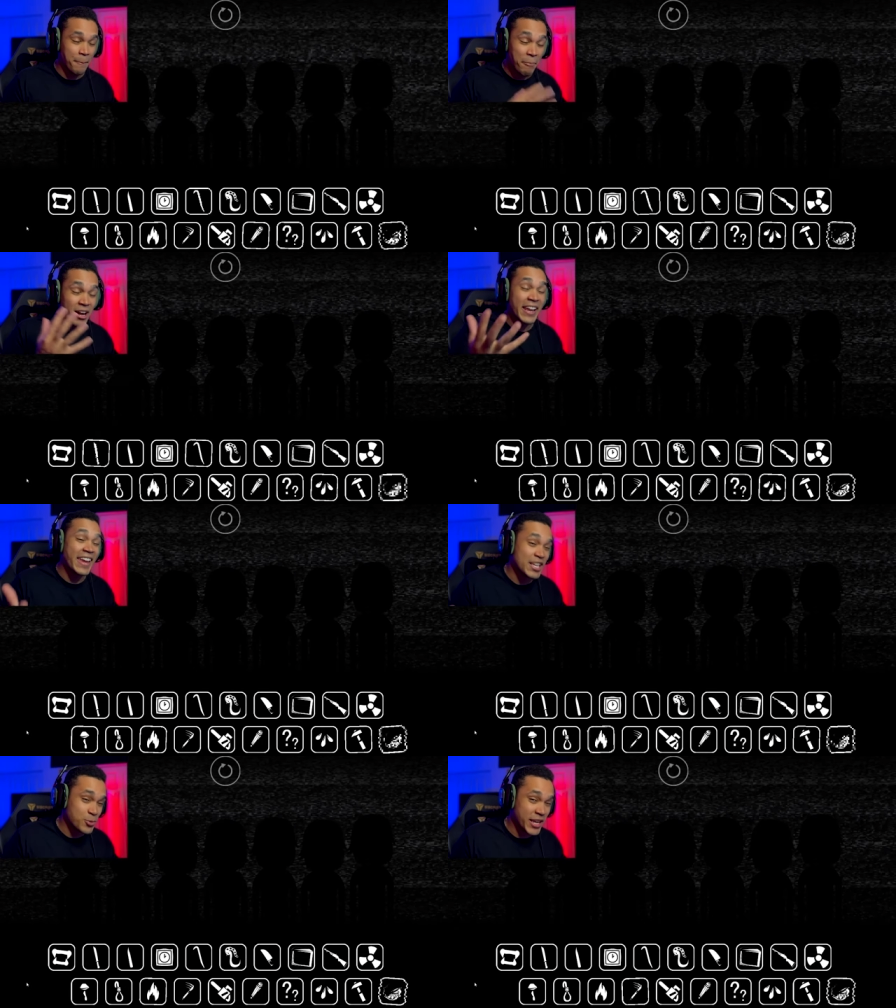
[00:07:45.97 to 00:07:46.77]
But I
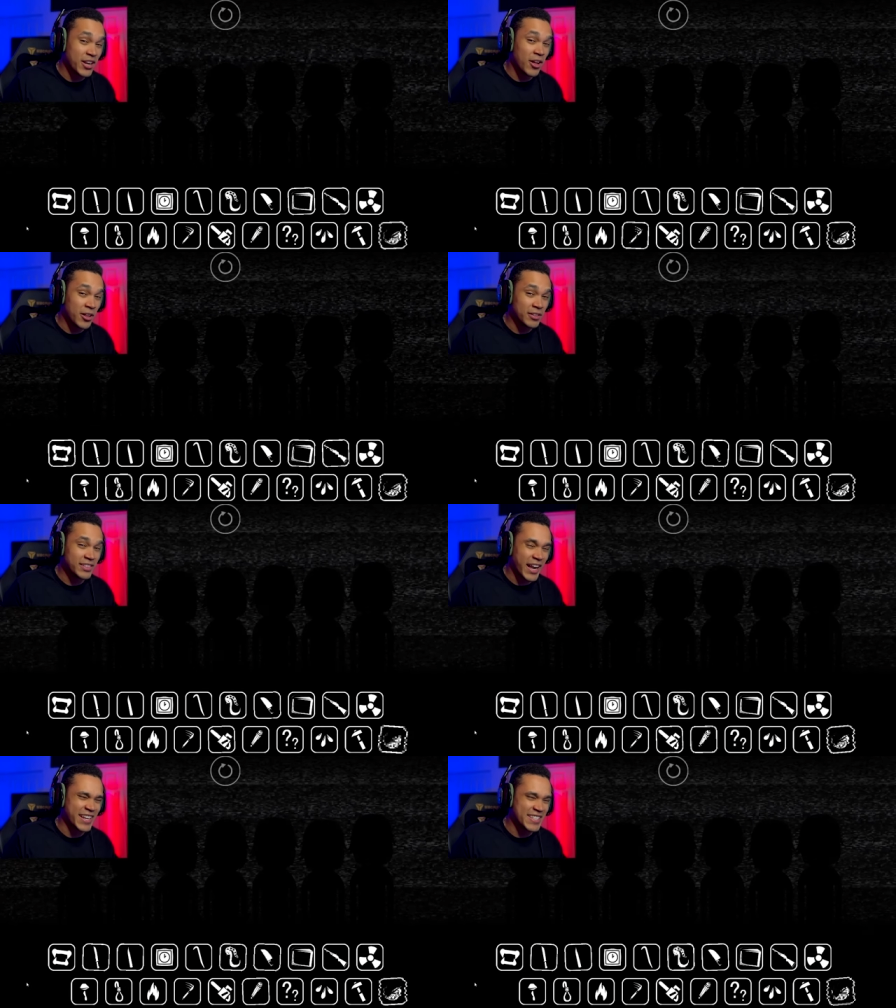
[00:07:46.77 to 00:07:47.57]
guess we can all
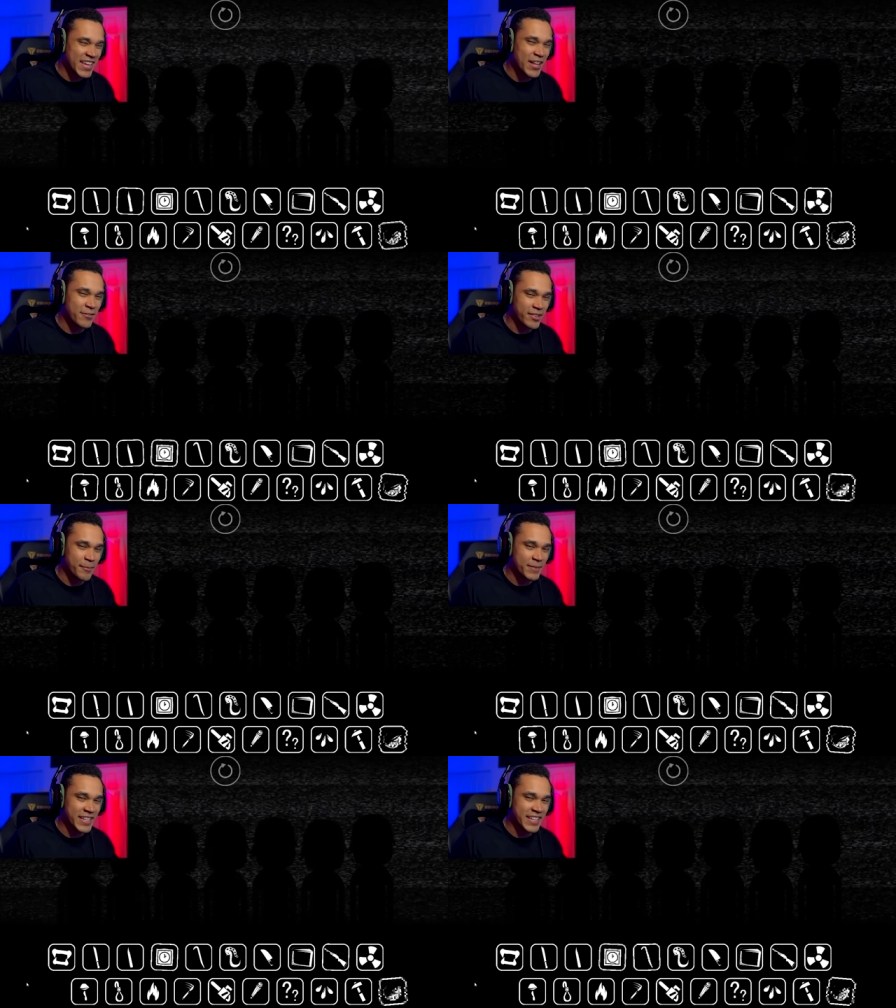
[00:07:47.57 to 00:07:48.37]
kind of tell
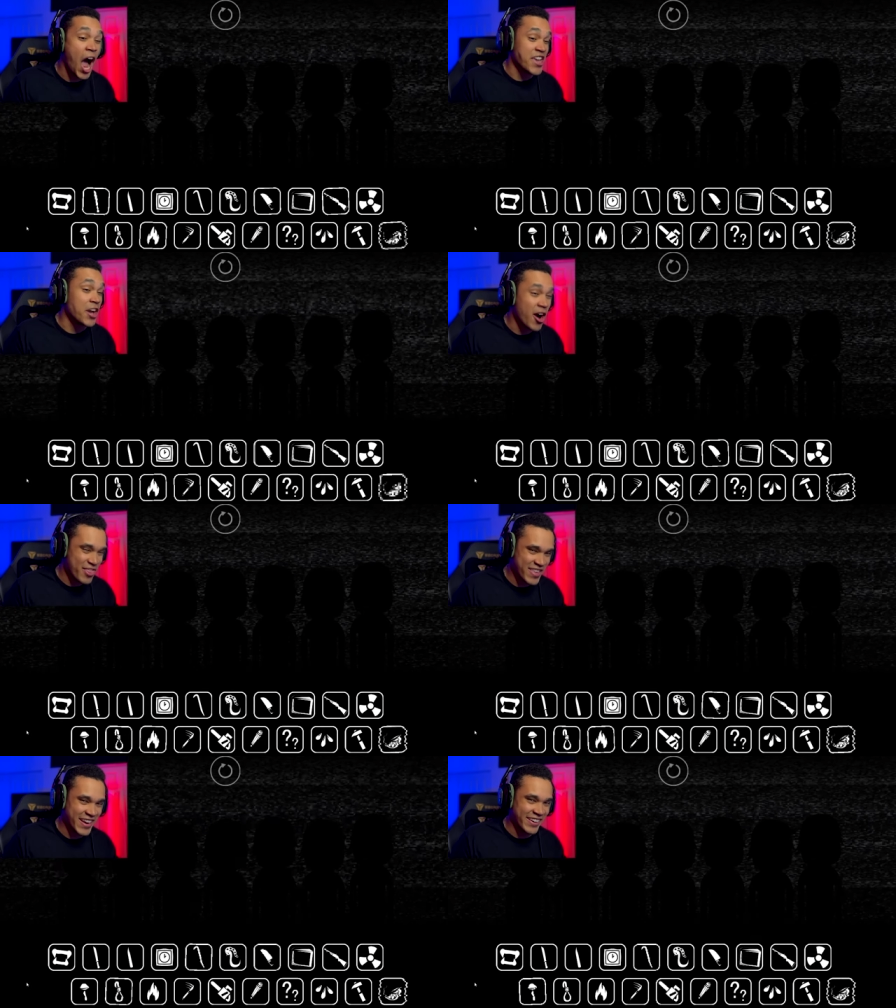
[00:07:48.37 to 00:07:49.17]
from the
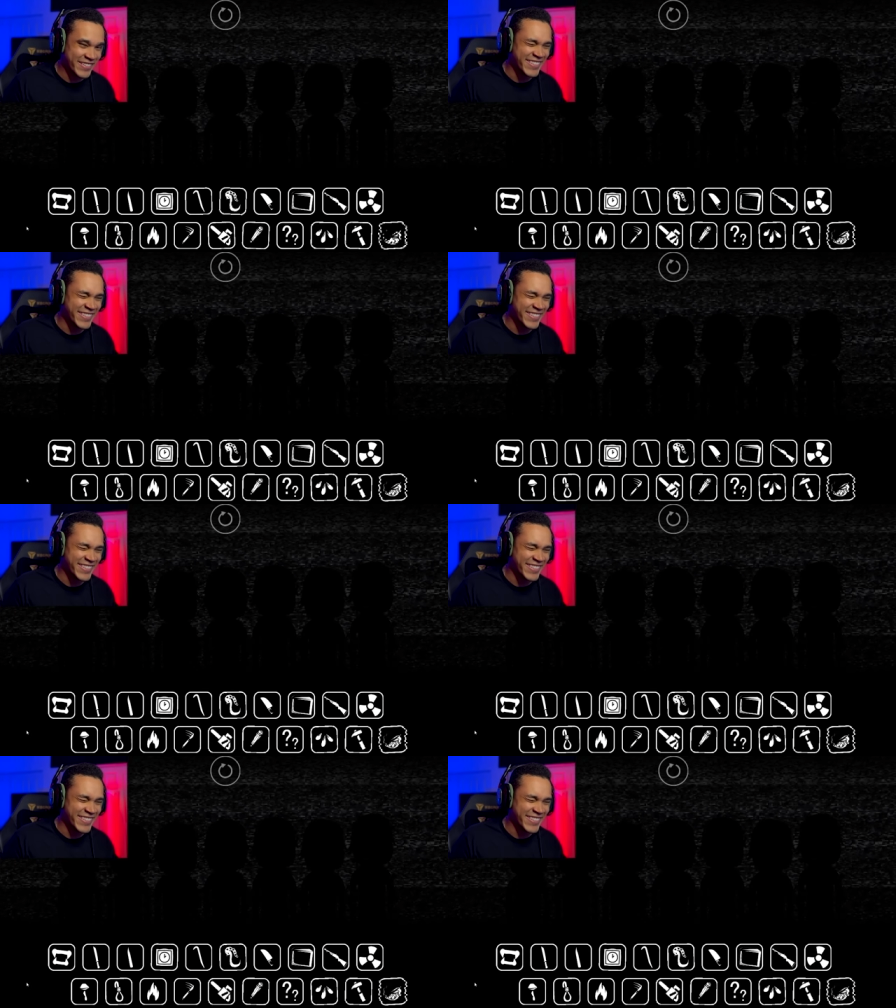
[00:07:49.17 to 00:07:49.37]
icon there.